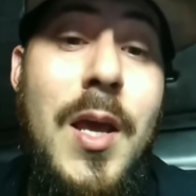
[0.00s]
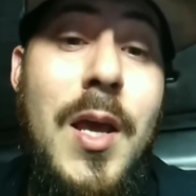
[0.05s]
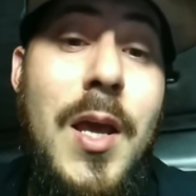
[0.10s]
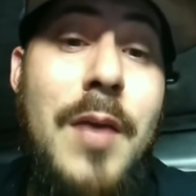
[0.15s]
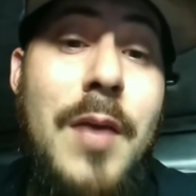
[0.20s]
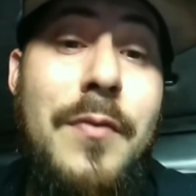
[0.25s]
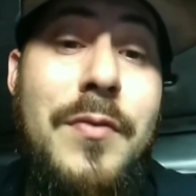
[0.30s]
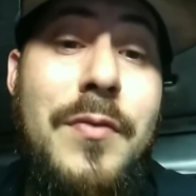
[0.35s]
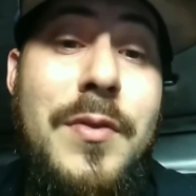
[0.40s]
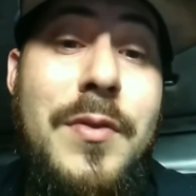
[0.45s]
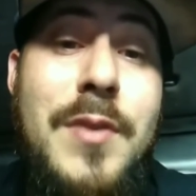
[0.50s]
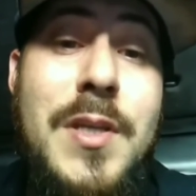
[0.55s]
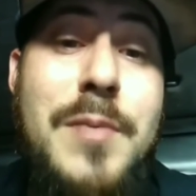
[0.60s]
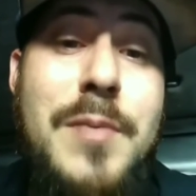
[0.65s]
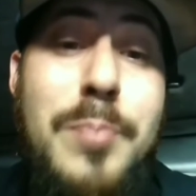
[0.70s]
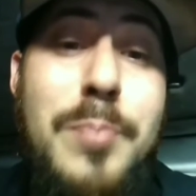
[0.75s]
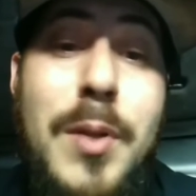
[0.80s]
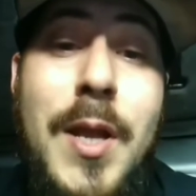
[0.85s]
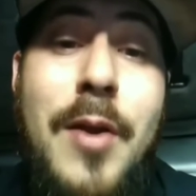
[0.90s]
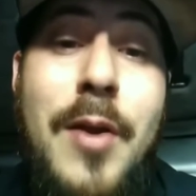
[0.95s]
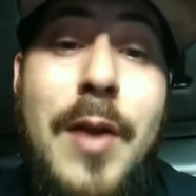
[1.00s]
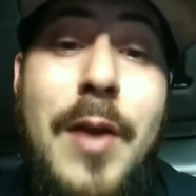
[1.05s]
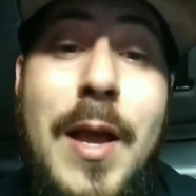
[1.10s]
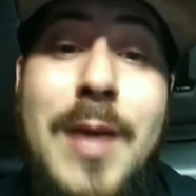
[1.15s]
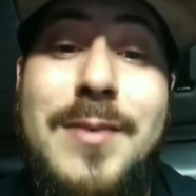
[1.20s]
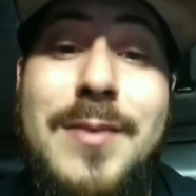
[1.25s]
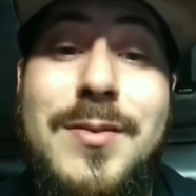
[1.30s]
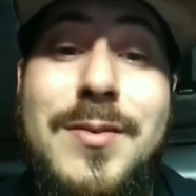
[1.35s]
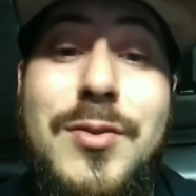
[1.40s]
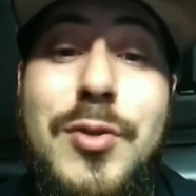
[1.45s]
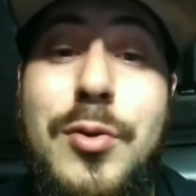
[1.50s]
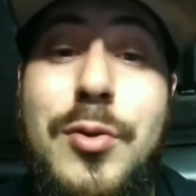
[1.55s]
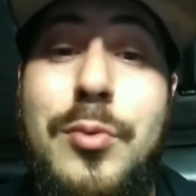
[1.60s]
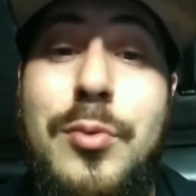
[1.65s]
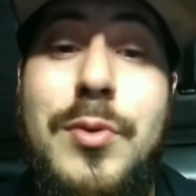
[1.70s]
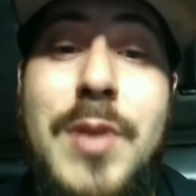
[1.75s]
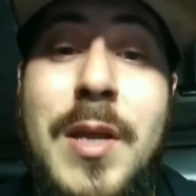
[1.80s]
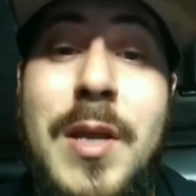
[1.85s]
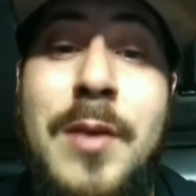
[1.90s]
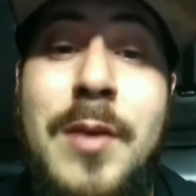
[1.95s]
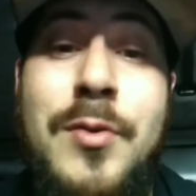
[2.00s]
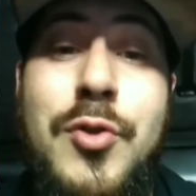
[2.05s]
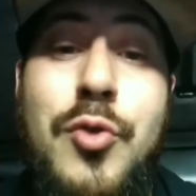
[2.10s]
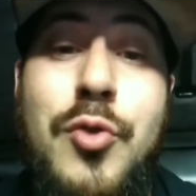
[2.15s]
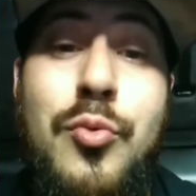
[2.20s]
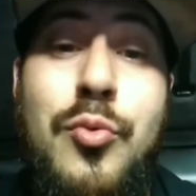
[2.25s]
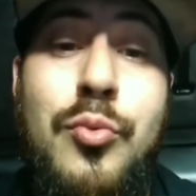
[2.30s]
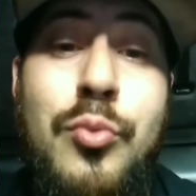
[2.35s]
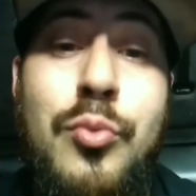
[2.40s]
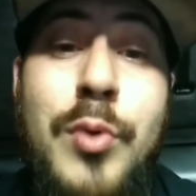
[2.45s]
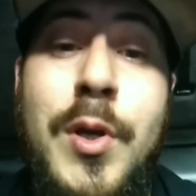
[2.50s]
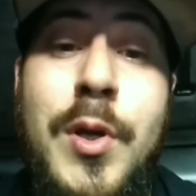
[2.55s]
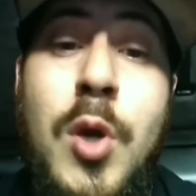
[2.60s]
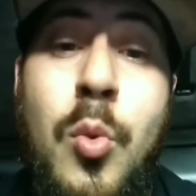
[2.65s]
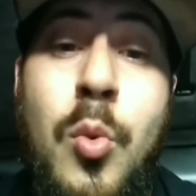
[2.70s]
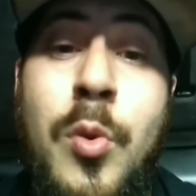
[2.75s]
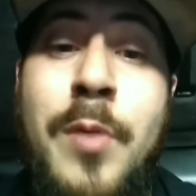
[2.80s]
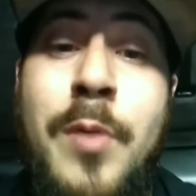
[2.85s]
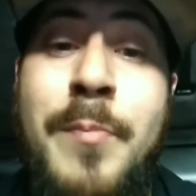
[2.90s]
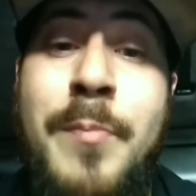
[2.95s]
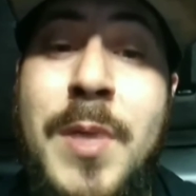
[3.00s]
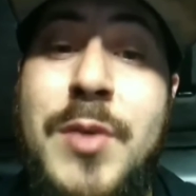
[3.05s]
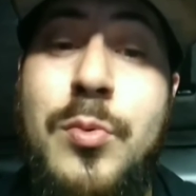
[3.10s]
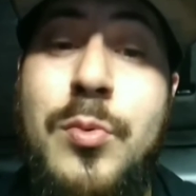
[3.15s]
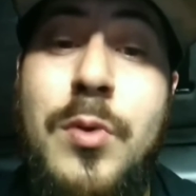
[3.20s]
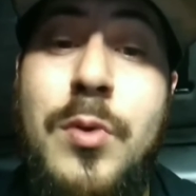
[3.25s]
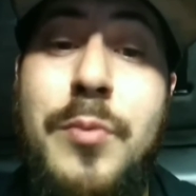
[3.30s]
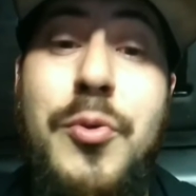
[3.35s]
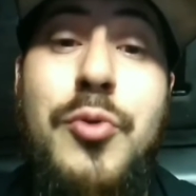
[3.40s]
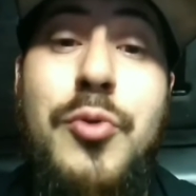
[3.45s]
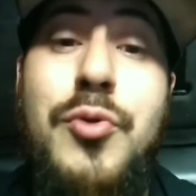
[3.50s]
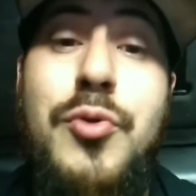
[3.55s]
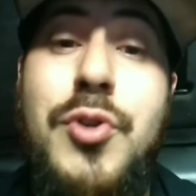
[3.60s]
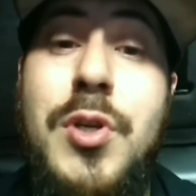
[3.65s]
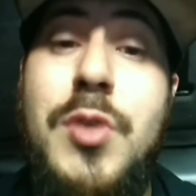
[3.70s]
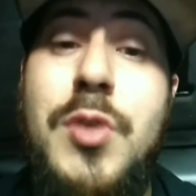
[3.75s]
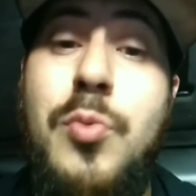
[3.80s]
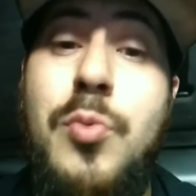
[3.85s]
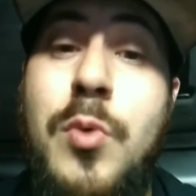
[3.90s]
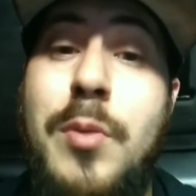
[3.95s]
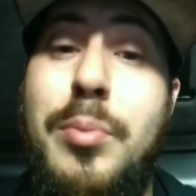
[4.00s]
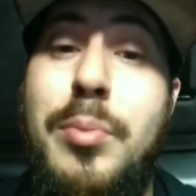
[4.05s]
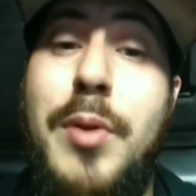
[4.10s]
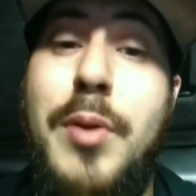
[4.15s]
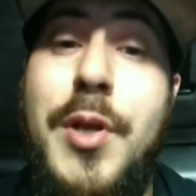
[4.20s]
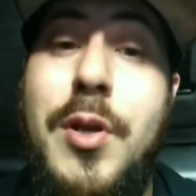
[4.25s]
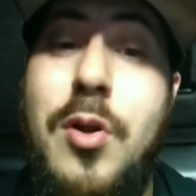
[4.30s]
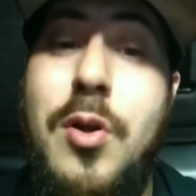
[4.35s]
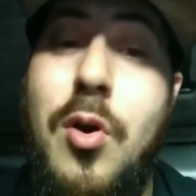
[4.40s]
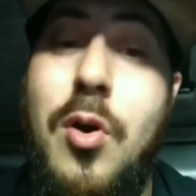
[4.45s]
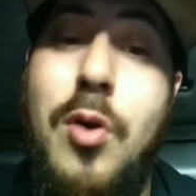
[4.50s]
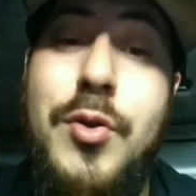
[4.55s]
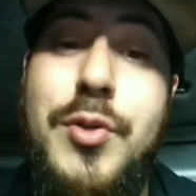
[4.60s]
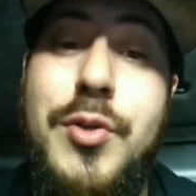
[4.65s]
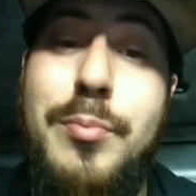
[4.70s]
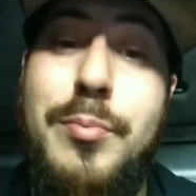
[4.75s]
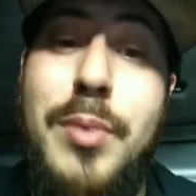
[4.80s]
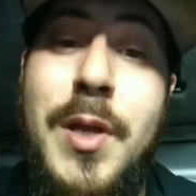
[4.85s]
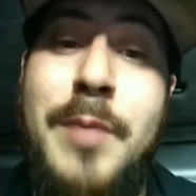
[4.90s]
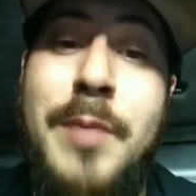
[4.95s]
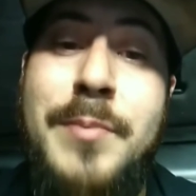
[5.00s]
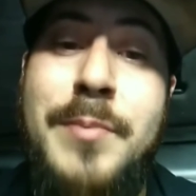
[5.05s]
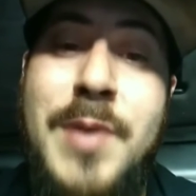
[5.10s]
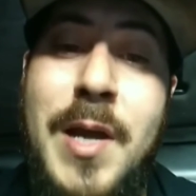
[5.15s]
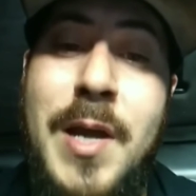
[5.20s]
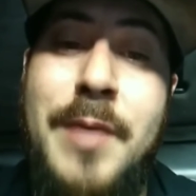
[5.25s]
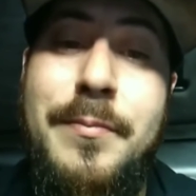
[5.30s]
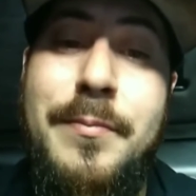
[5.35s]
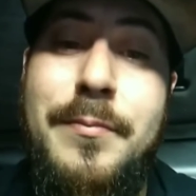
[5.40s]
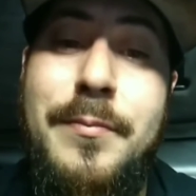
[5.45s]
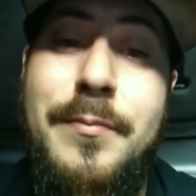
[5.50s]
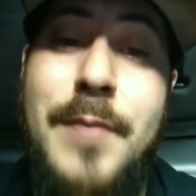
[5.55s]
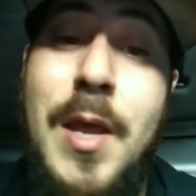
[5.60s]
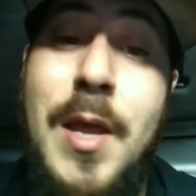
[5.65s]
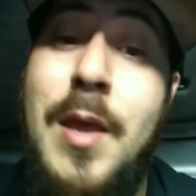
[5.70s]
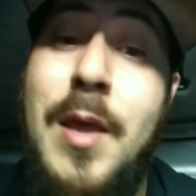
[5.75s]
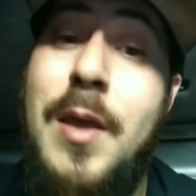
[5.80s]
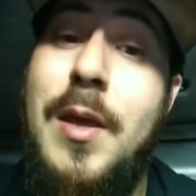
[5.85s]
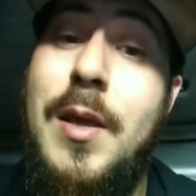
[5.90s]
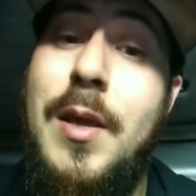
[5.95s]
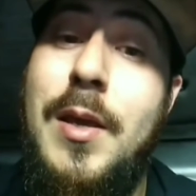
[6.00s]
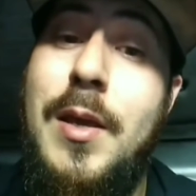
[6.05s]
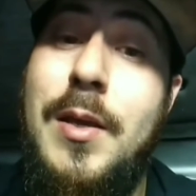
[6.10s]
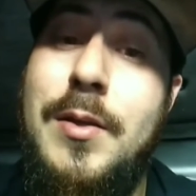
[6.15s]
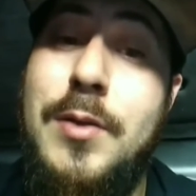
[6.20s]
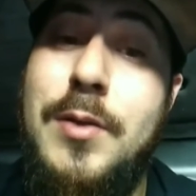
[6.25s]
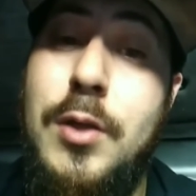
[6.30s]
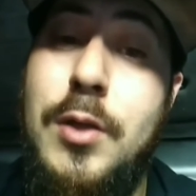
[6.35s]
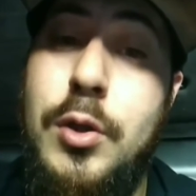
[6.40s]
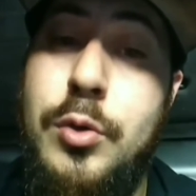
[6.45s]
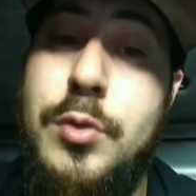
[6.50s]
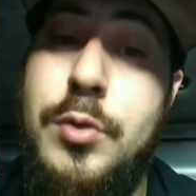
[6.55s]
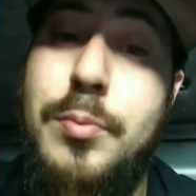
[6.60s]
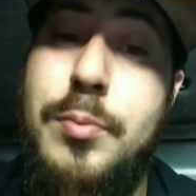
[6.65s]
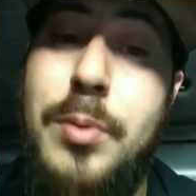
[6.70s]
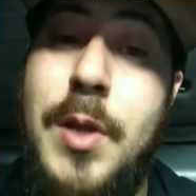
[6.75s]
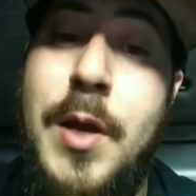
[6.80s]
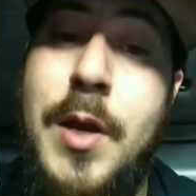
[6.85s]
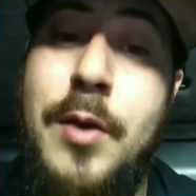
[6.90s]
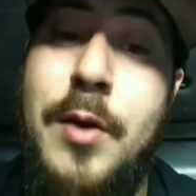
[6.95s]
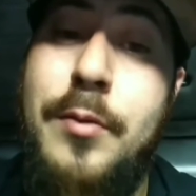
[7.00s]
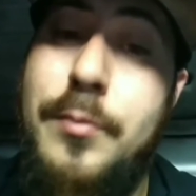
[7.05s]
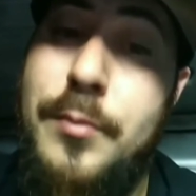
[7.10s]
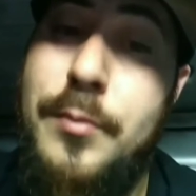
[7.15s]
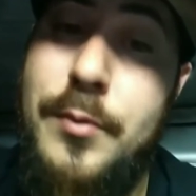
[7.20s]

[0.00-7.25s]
If this player has two things, you really don't want to mess with him. You just want to play your cards. You play him tight. He's a loose player.